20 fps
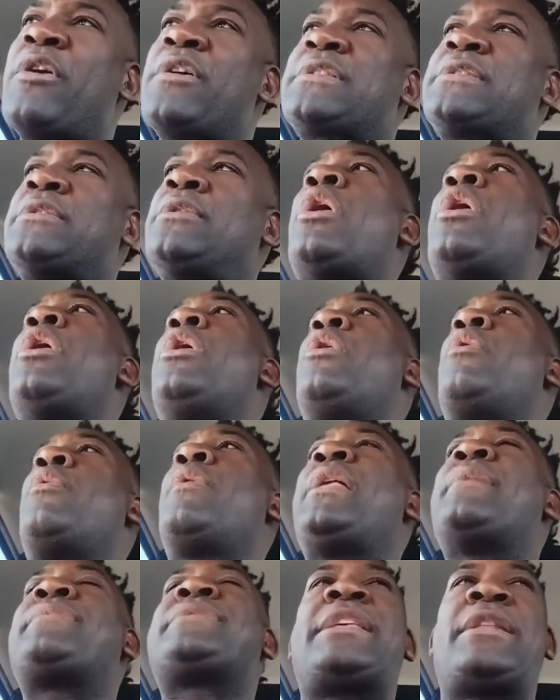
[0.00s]
person
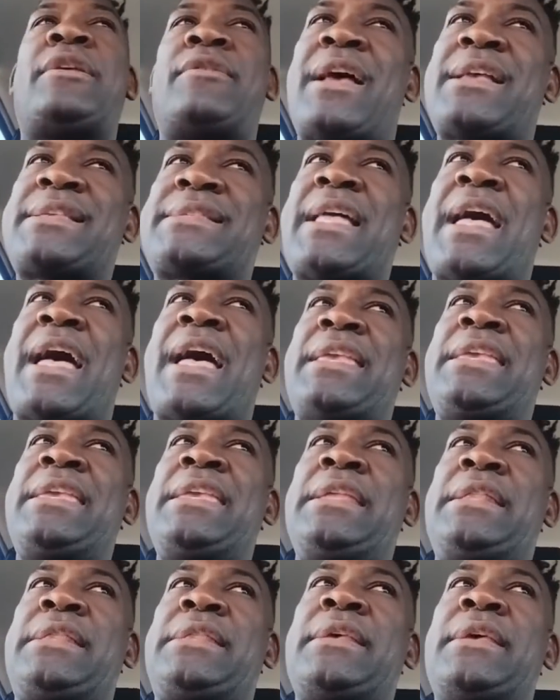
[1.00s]
when them say the Rasta
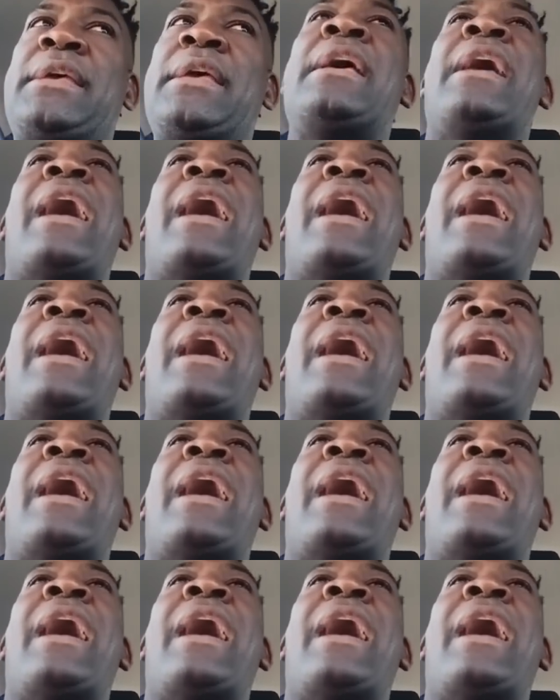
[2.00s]
eat.